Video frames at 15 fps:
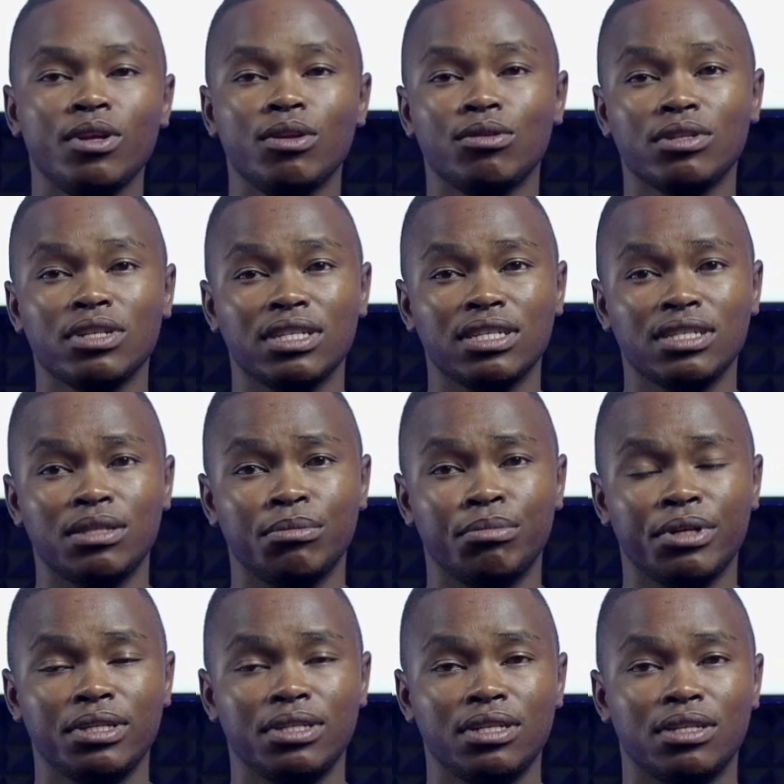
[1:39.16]
those are just the
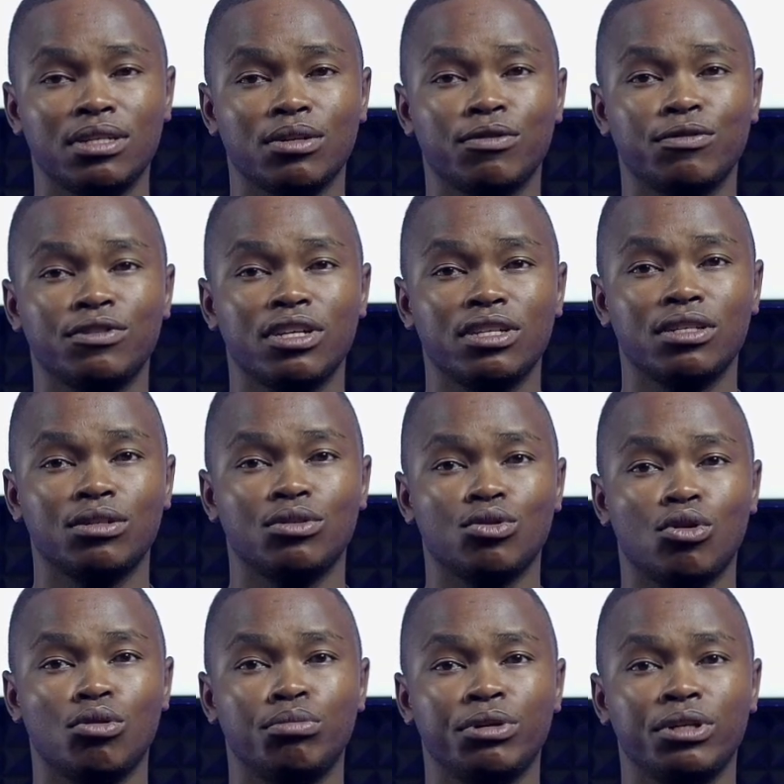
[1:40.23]
basics of starting to
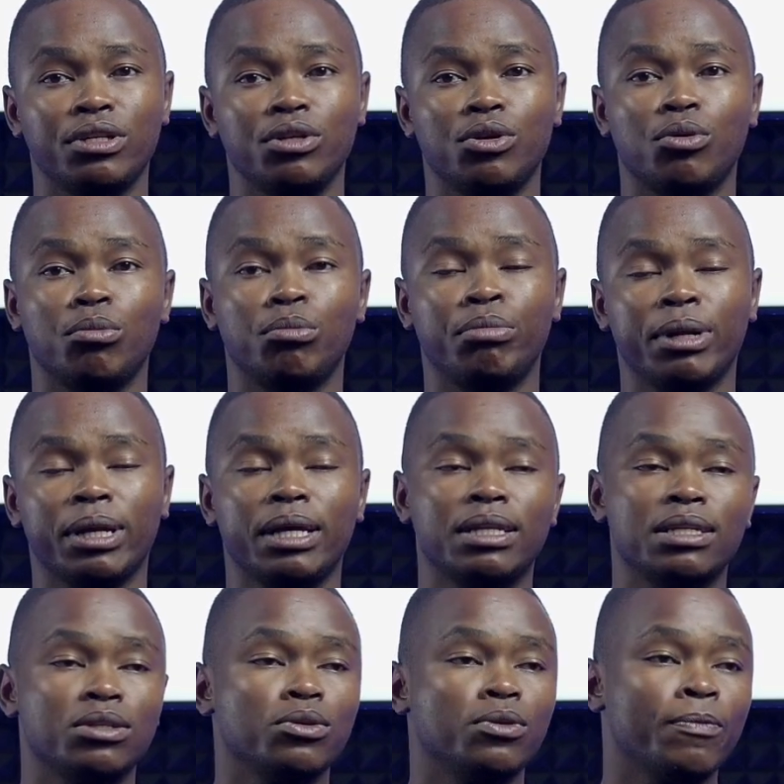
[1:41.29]
open your
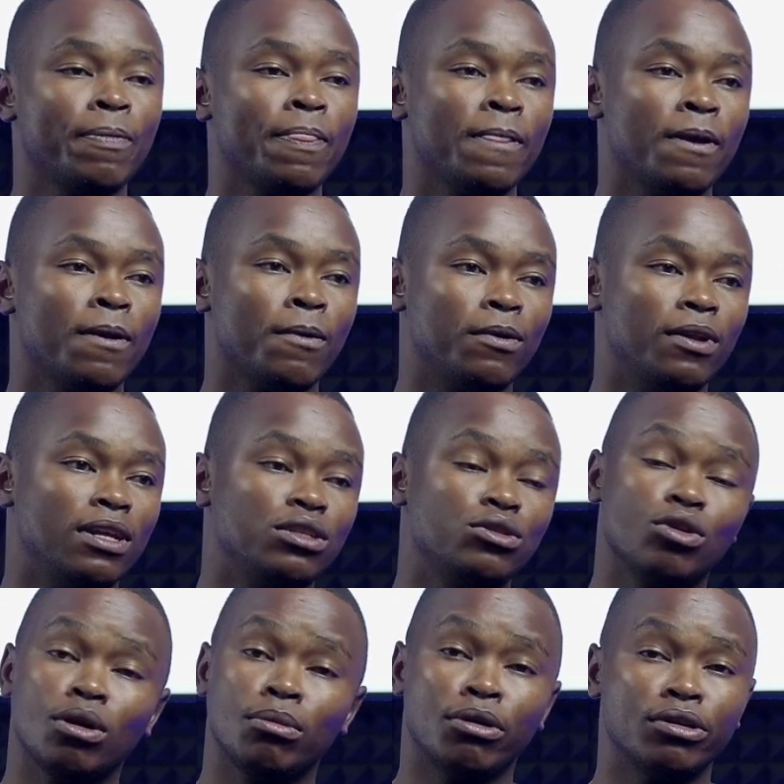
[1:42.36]
brand. So let's
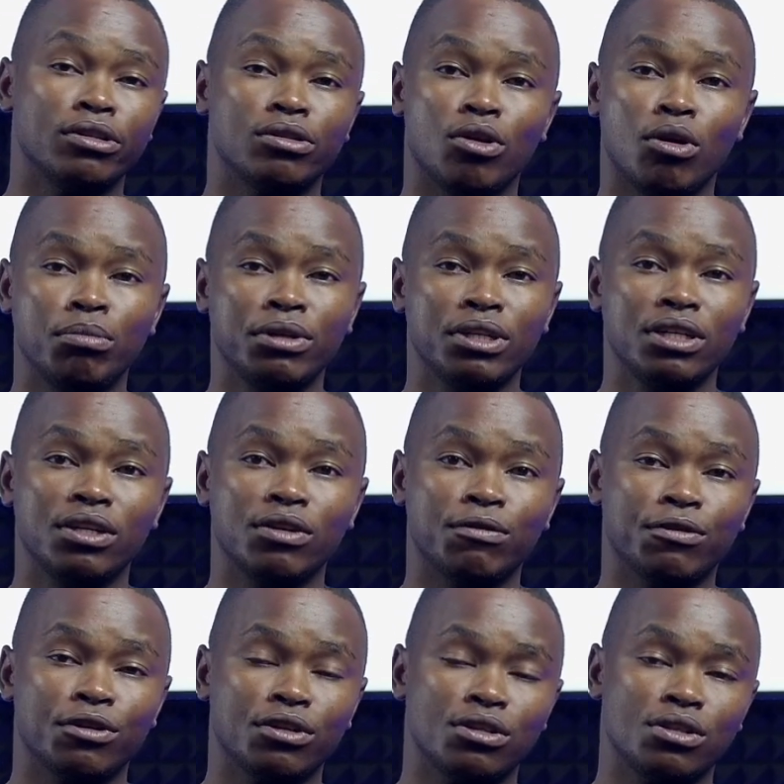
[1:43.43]
talk about opening your
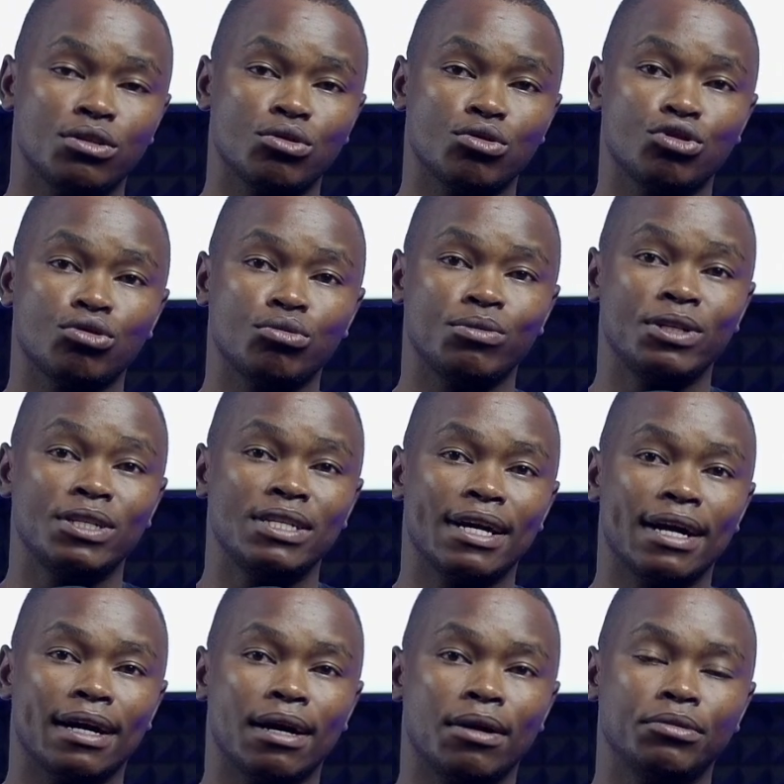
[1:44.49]
first social media
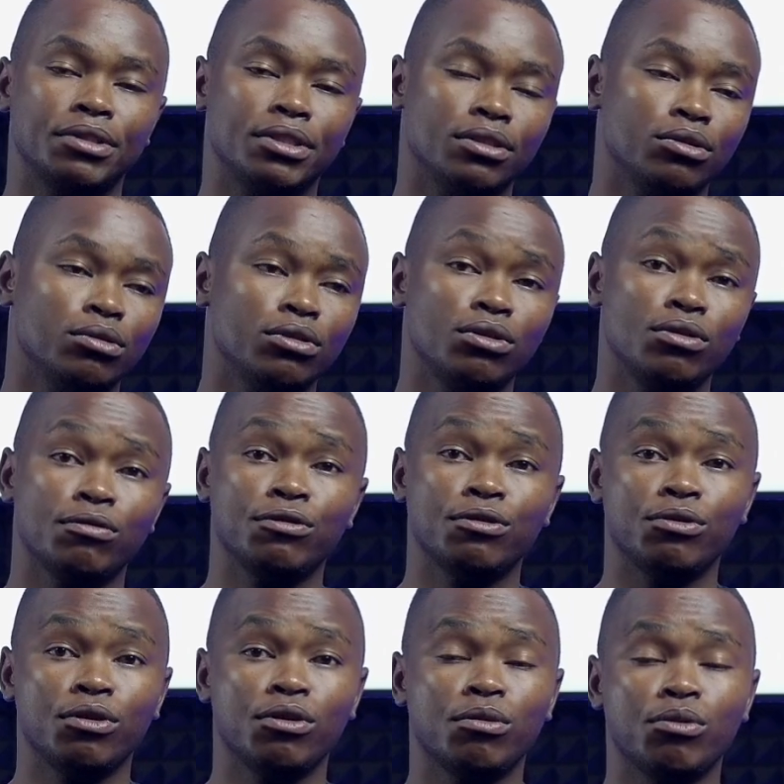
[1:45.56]
account. So when
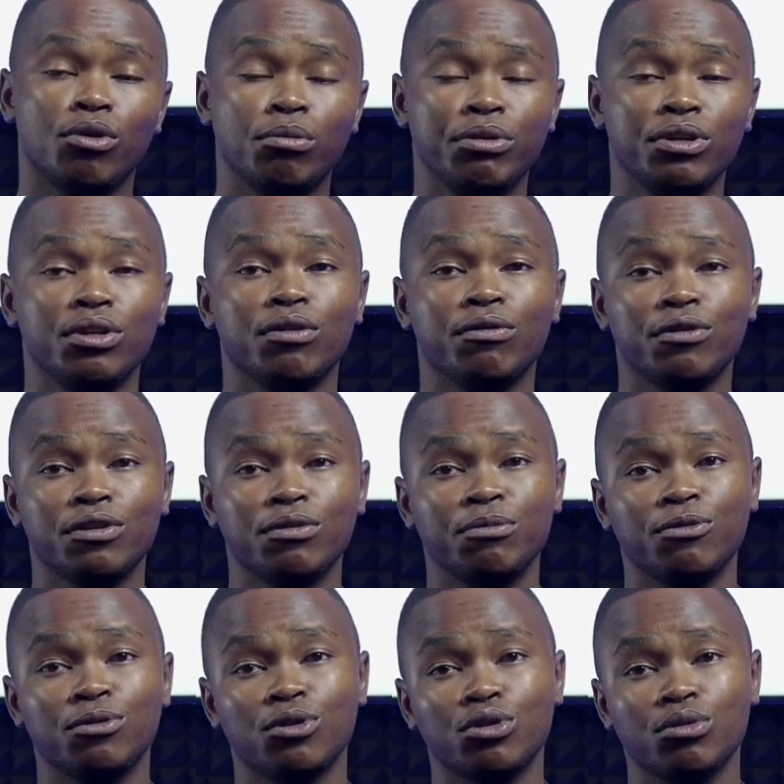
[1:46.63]
you're opening your first
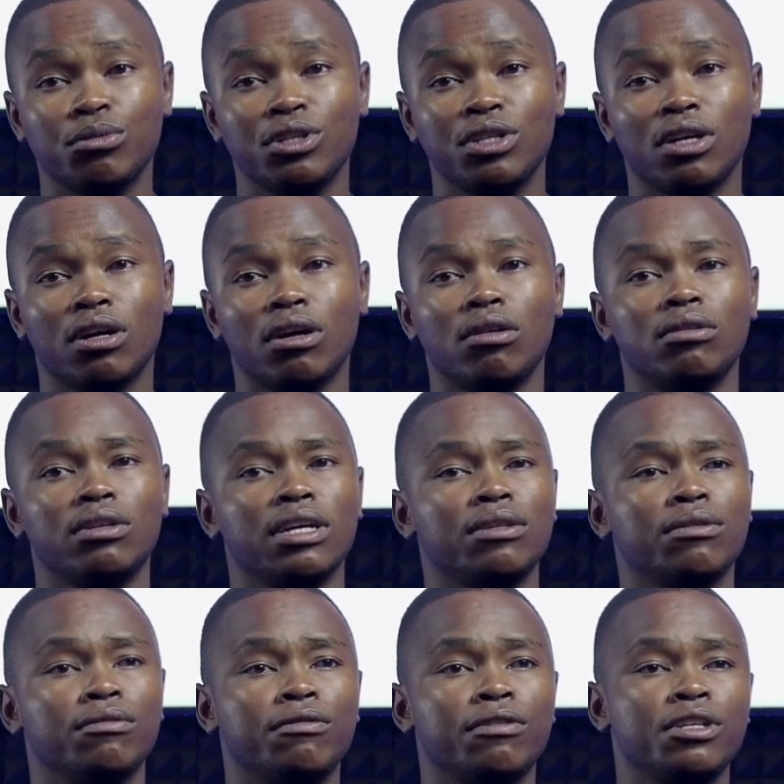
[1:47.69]
social media account,
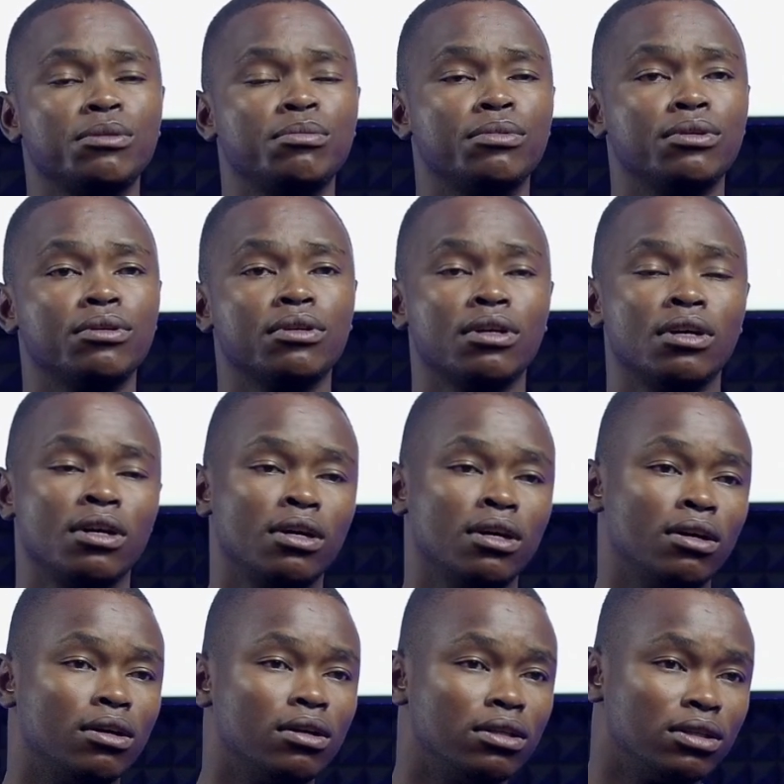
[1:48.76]
either on Facebook,
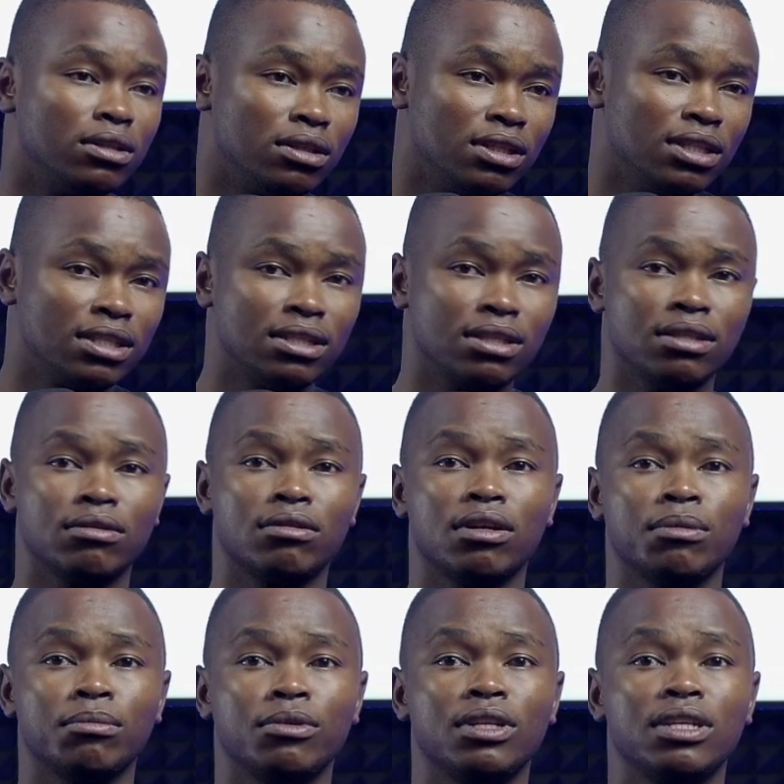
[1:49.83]
on
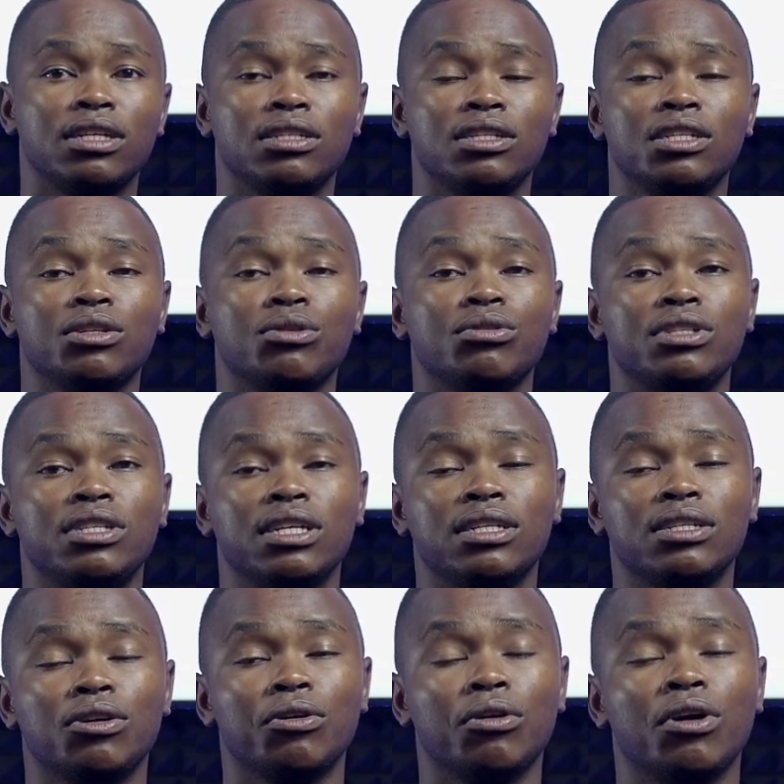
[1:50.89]
Instagram, on LinkedIn, on
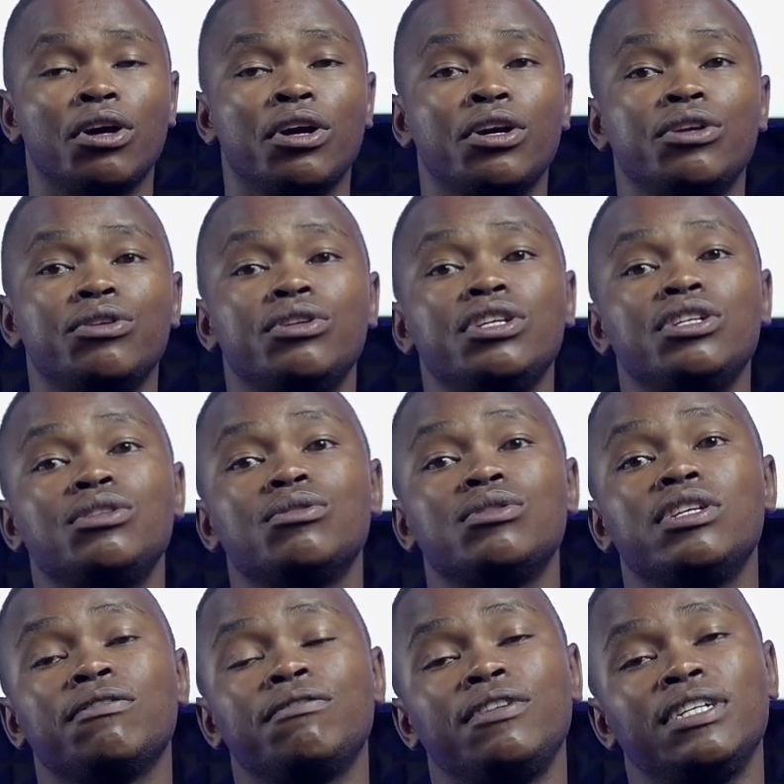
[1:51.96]
TikTok, you need to
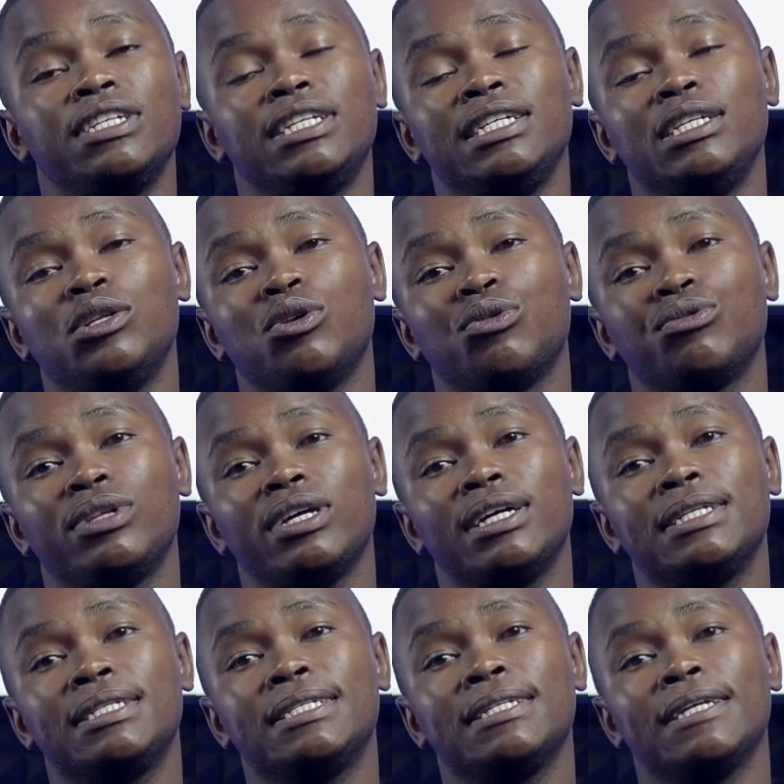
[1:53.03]
definitely know
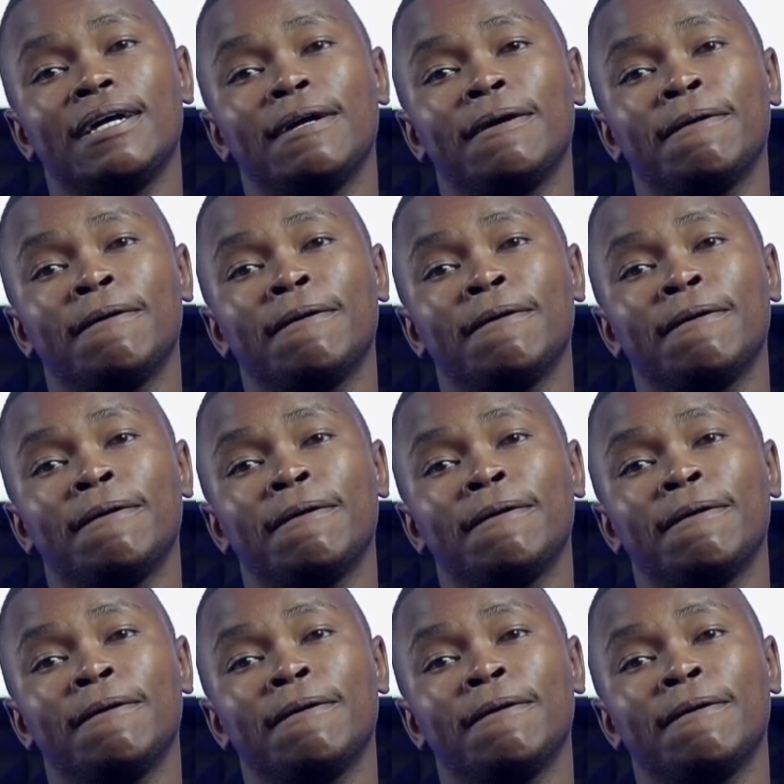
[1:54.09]
that